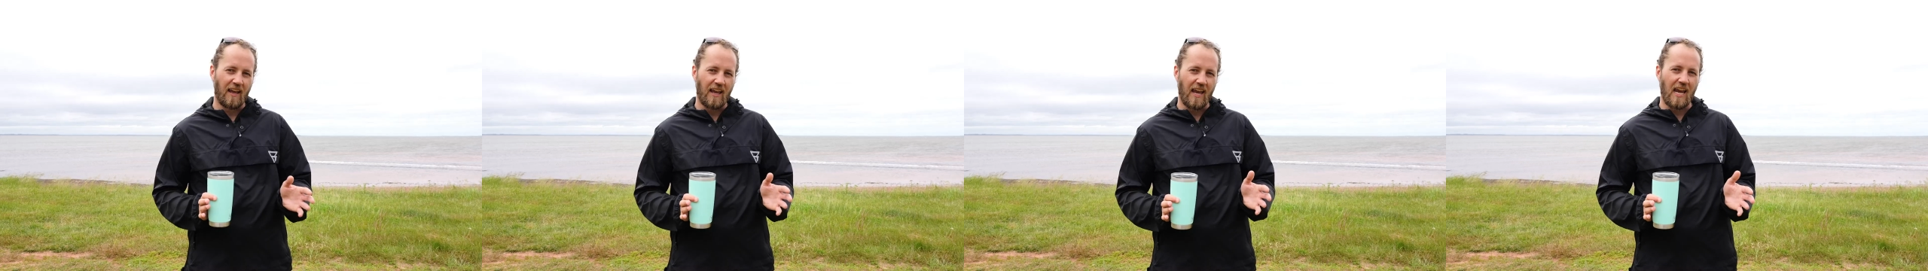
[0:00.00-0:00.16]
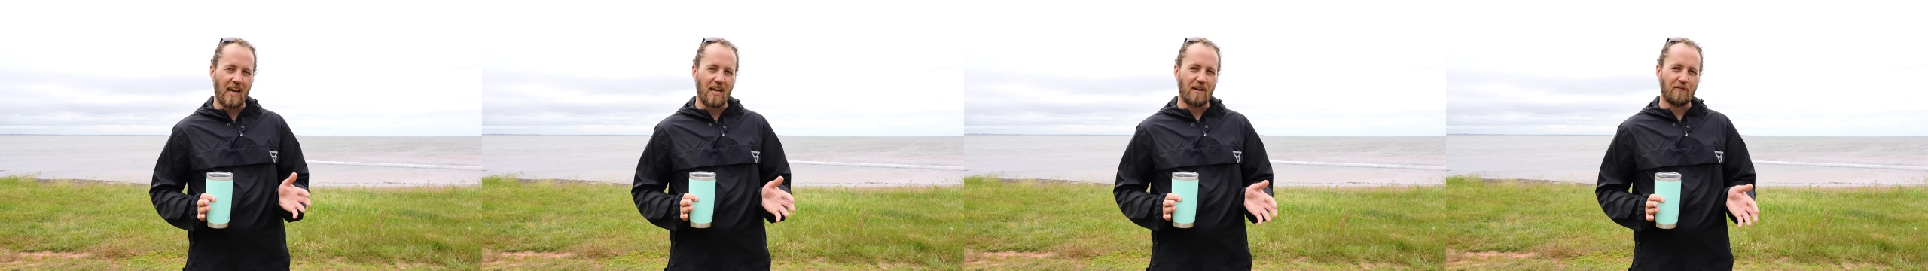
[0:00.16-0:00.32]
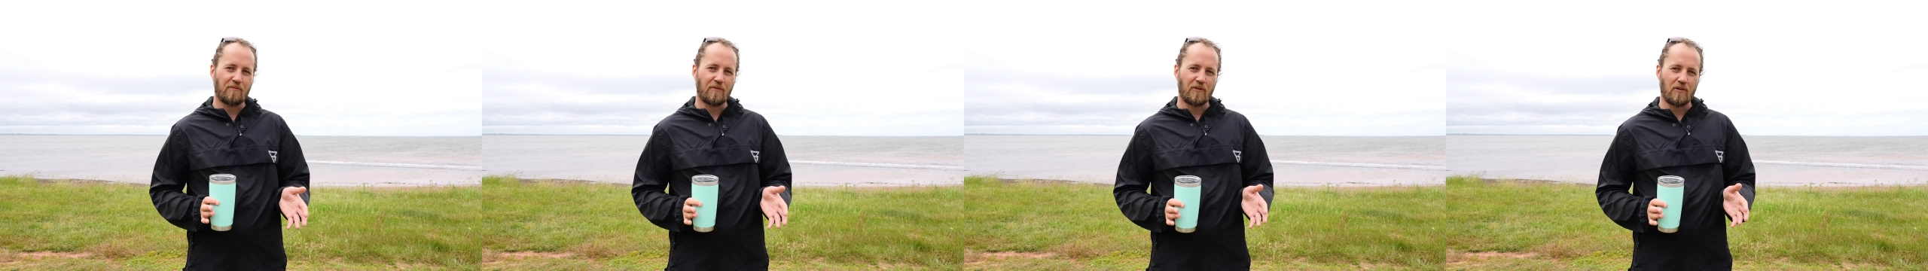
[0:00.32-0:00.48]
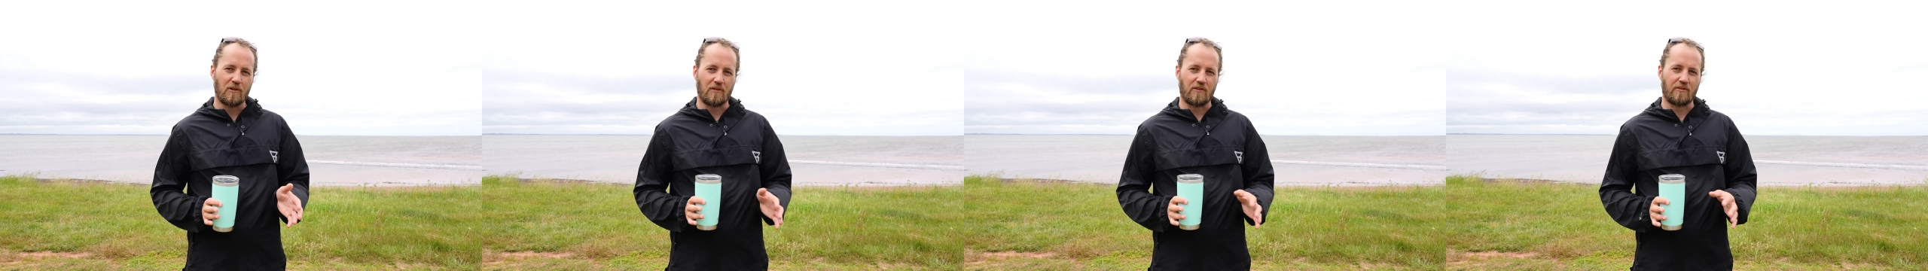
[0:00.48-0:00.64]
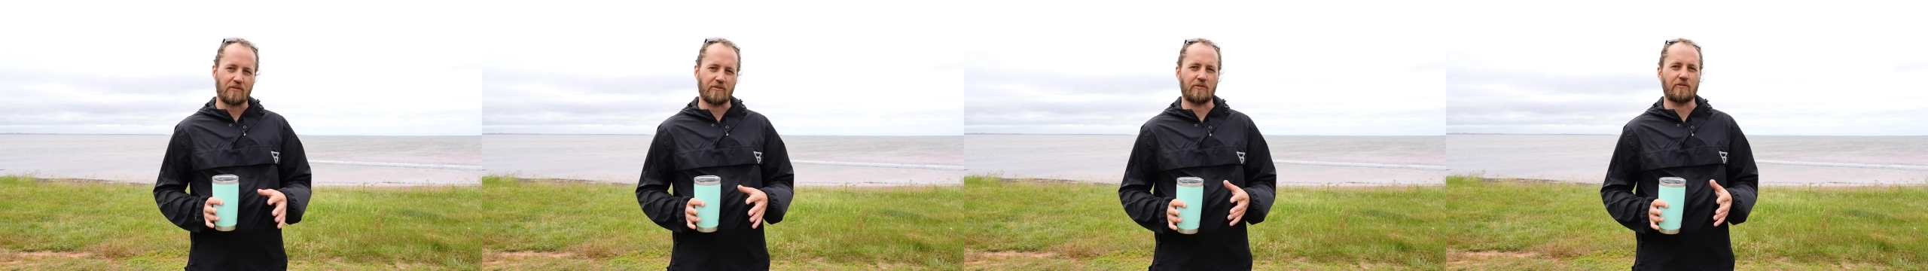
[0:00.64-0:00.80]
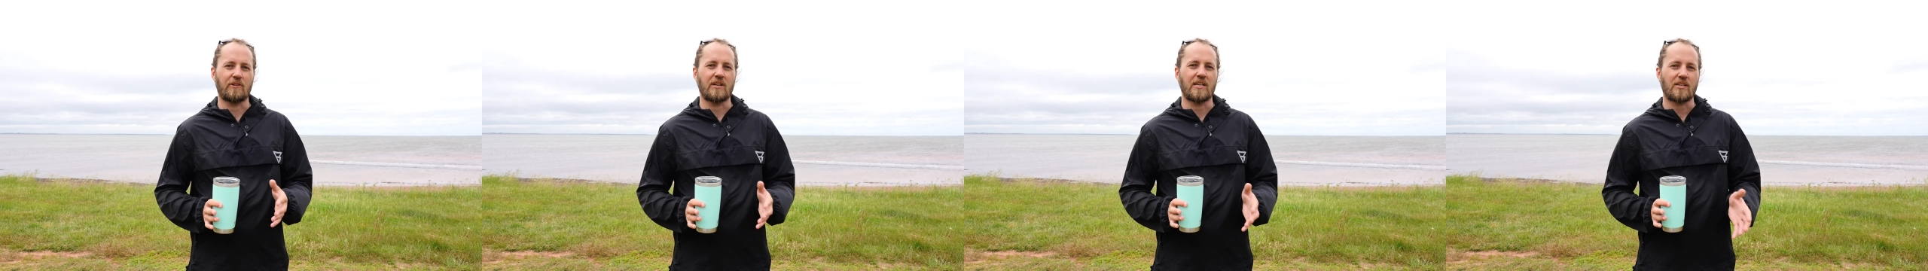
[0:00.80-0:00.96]
I aimed for a
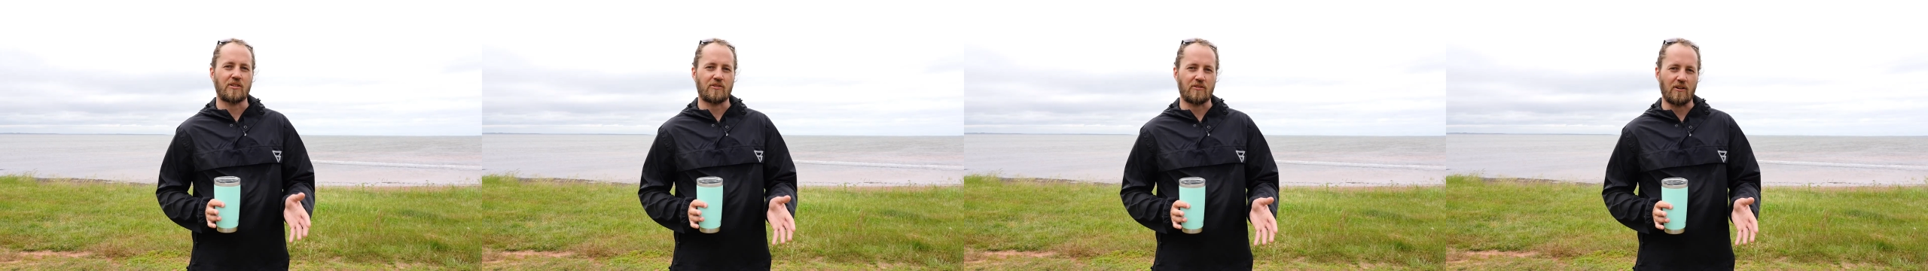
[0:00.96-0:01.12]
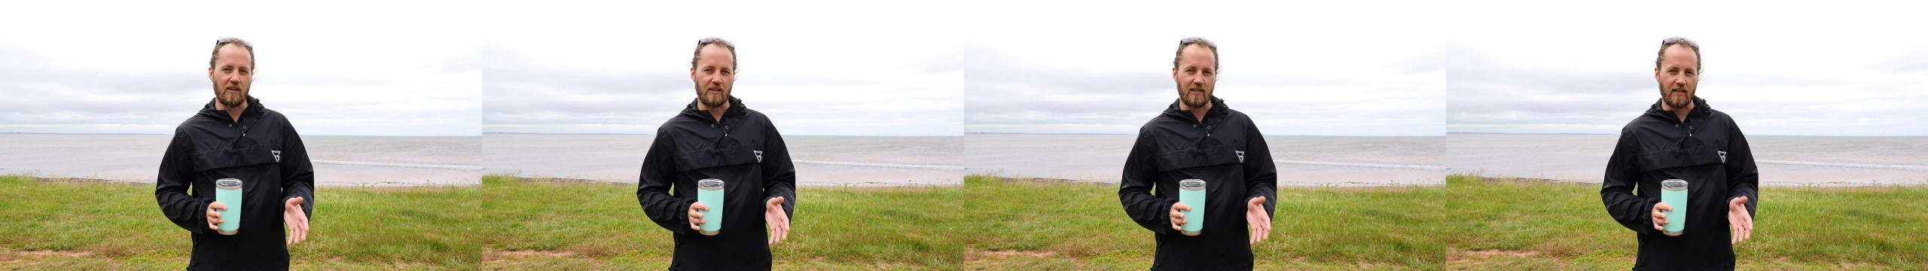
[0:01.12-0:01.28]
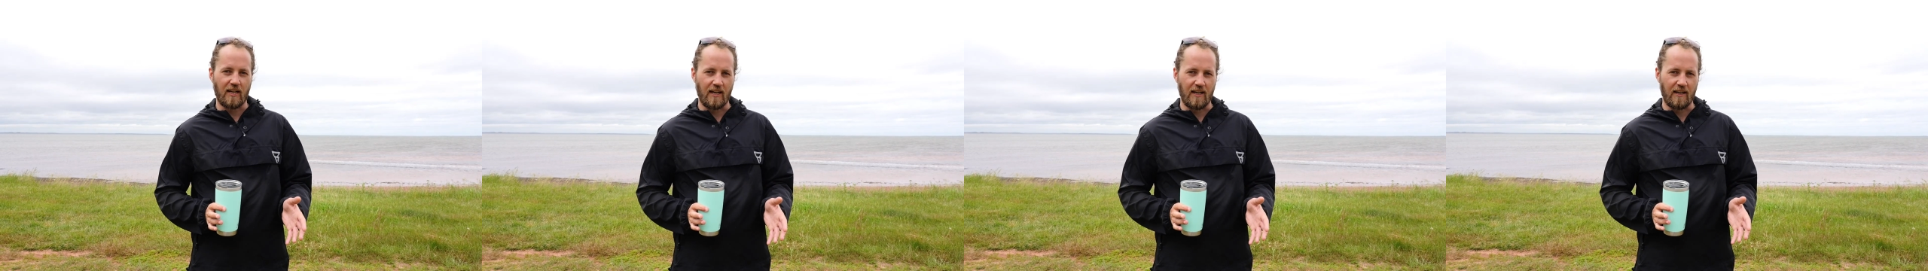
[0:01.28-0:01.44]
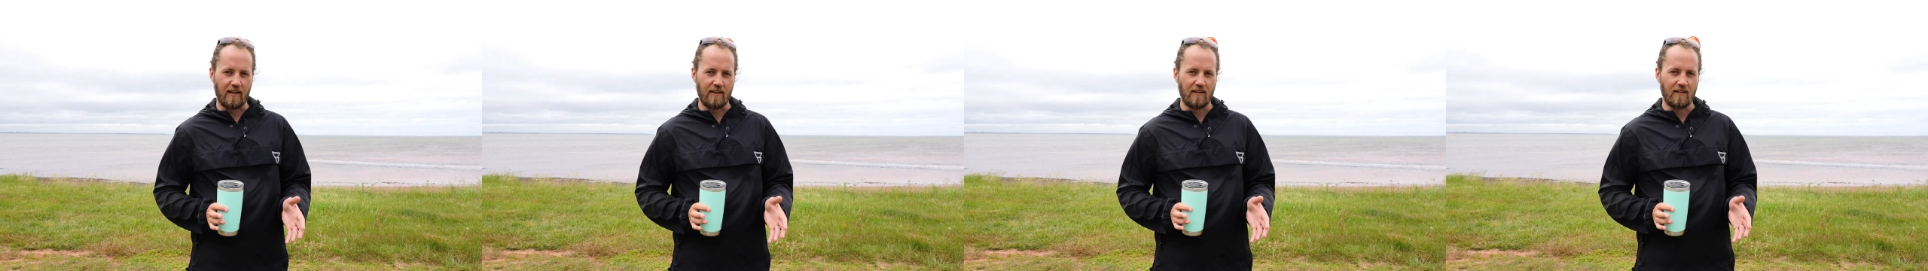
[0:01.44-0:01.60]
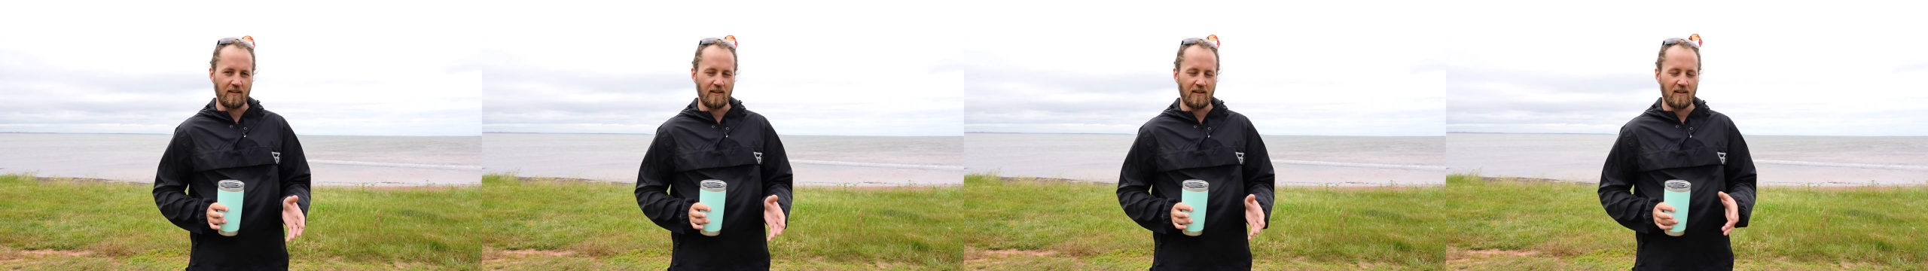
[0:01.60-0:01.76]
3-strut kite.